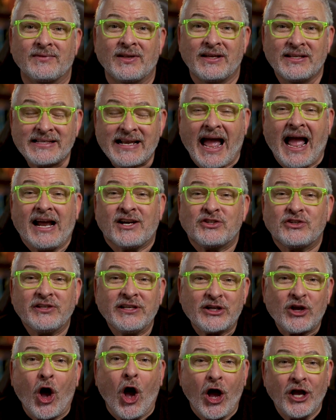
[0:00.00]
This
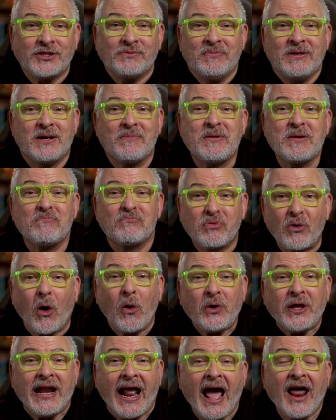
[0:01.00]
actually caused me to be
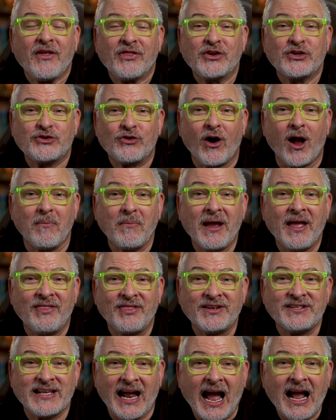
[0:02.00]
broken out of the drama
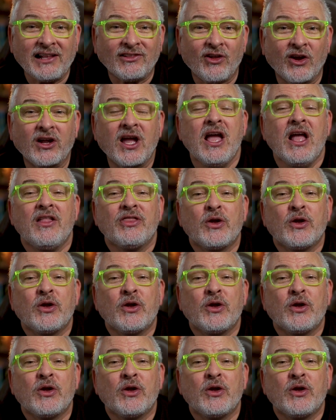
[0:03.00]
and the dialogue